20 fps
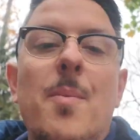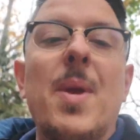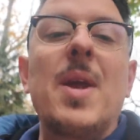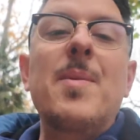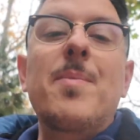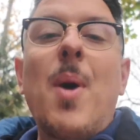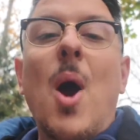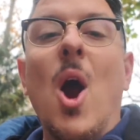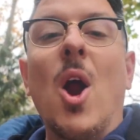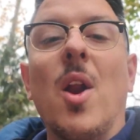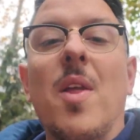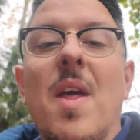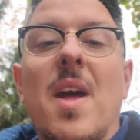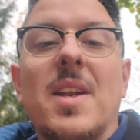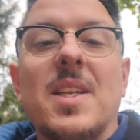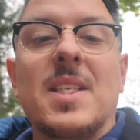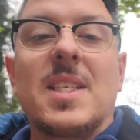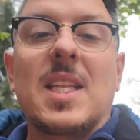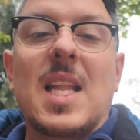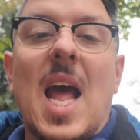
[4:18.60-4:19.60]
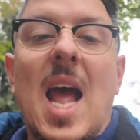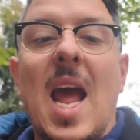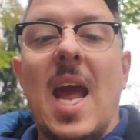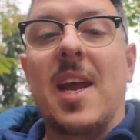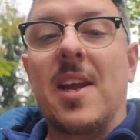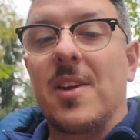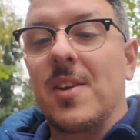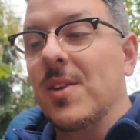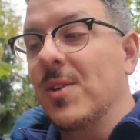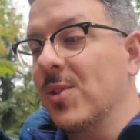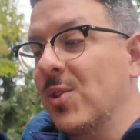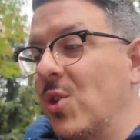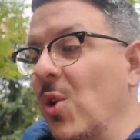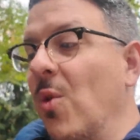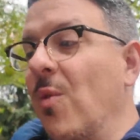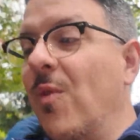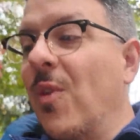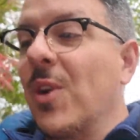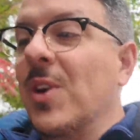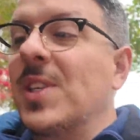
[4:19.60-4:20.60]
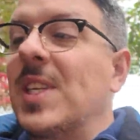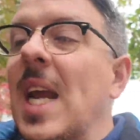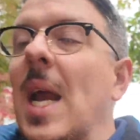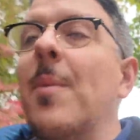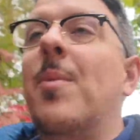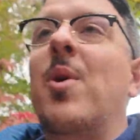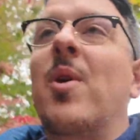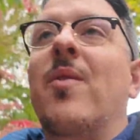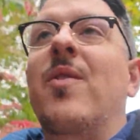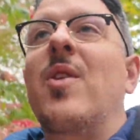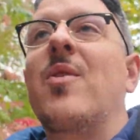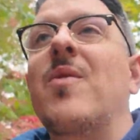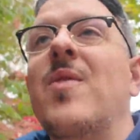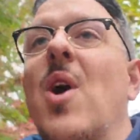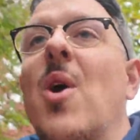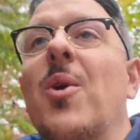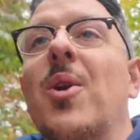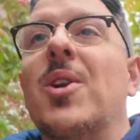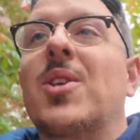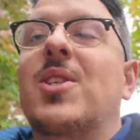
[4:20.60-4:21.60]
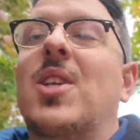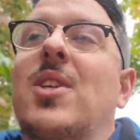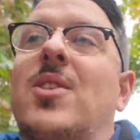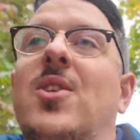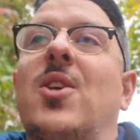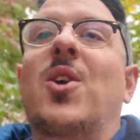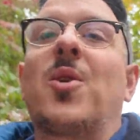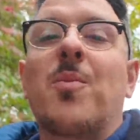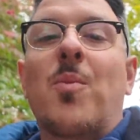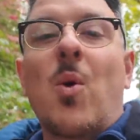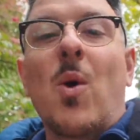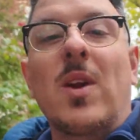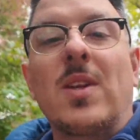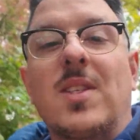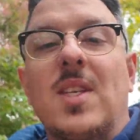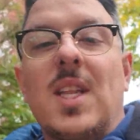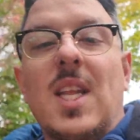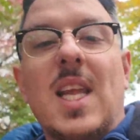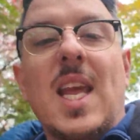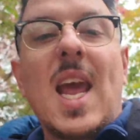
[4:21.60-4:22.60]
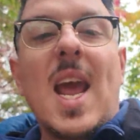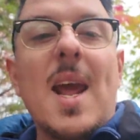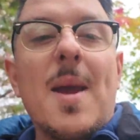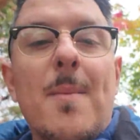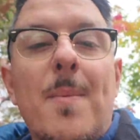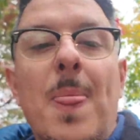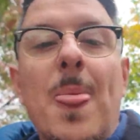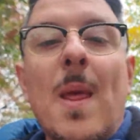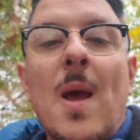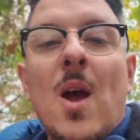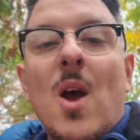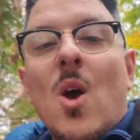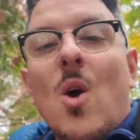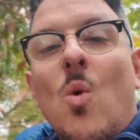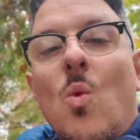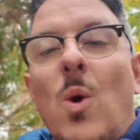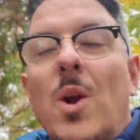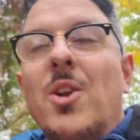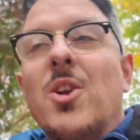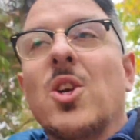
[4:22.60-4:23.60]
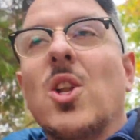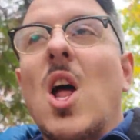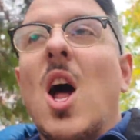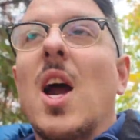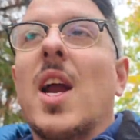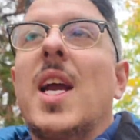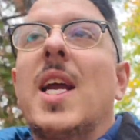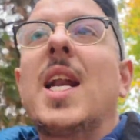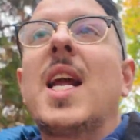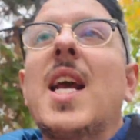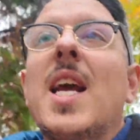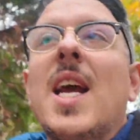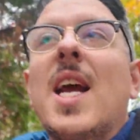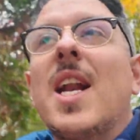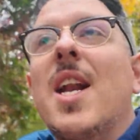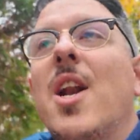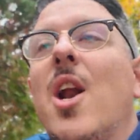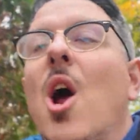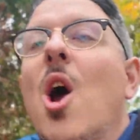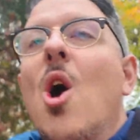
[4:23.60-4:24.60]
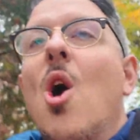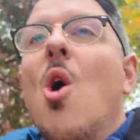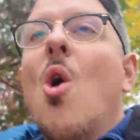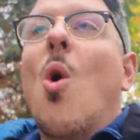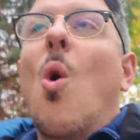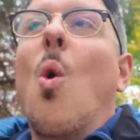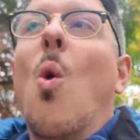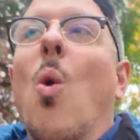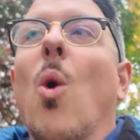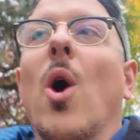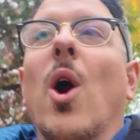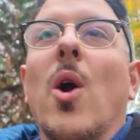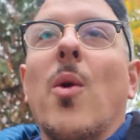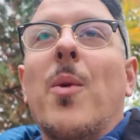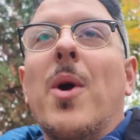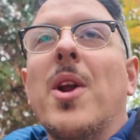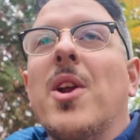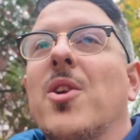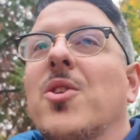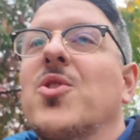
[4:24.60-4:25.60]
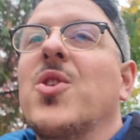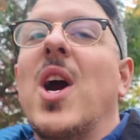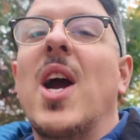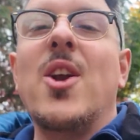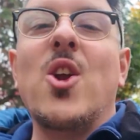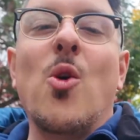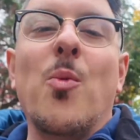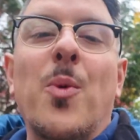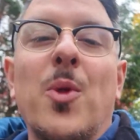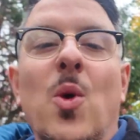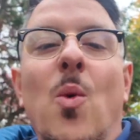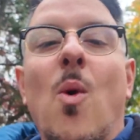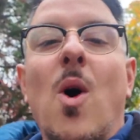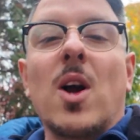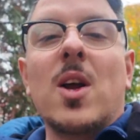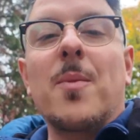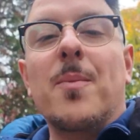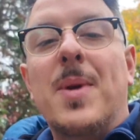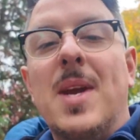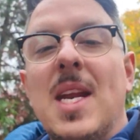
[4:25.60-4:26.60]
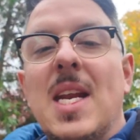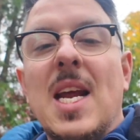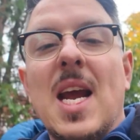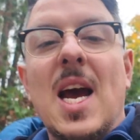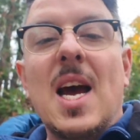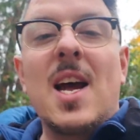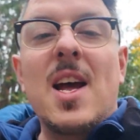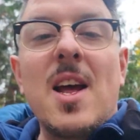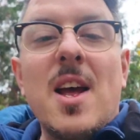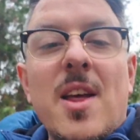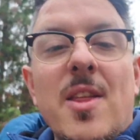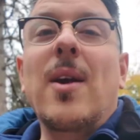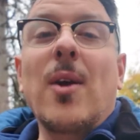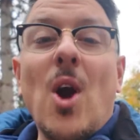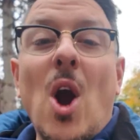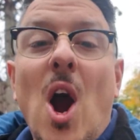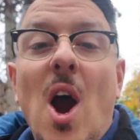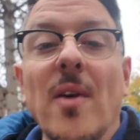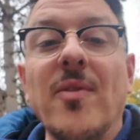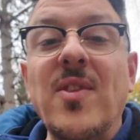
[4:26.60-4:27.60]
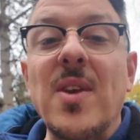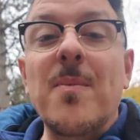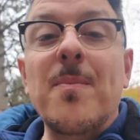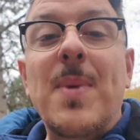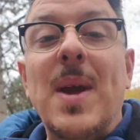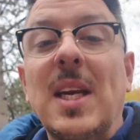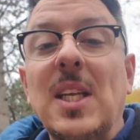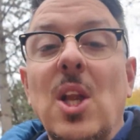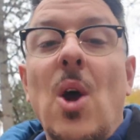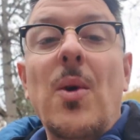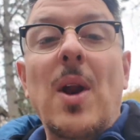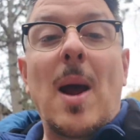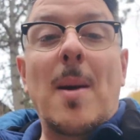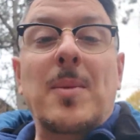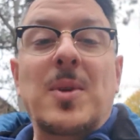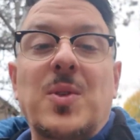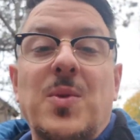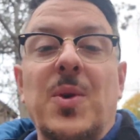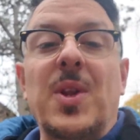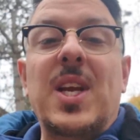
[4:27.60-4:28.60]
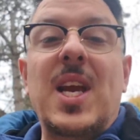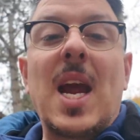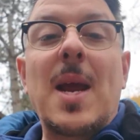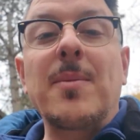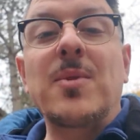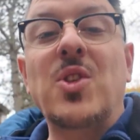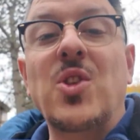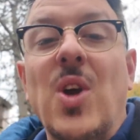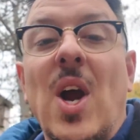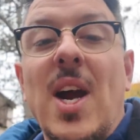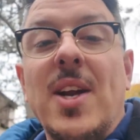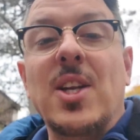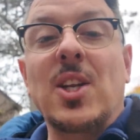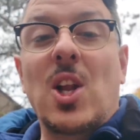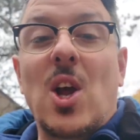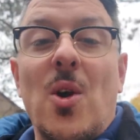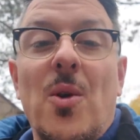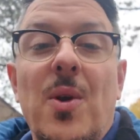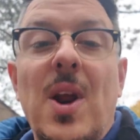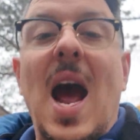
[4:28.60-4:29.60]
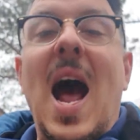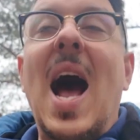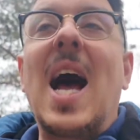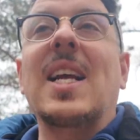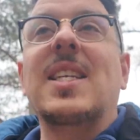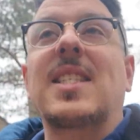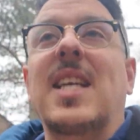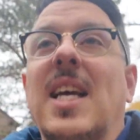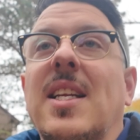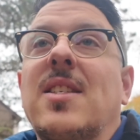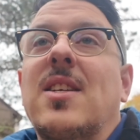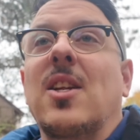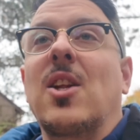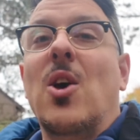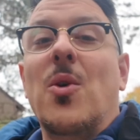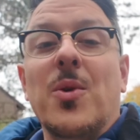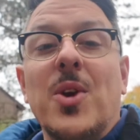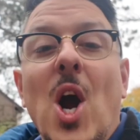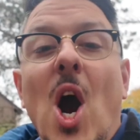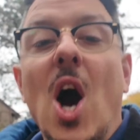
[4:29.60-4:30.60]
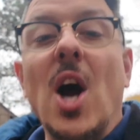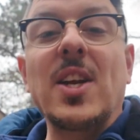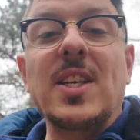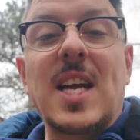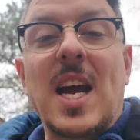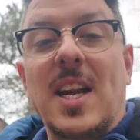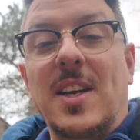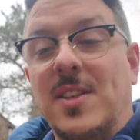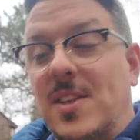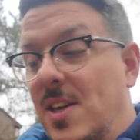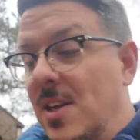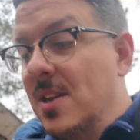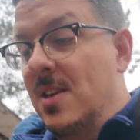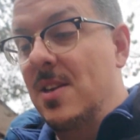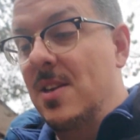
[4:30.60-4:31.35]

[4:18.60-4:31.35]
big part of that is lag. So for example, if you've noticed at certain points in the game when you're logging in or when you're trying to open the Wikipedia, there are often big load ups where the game's trying to load assets and load content.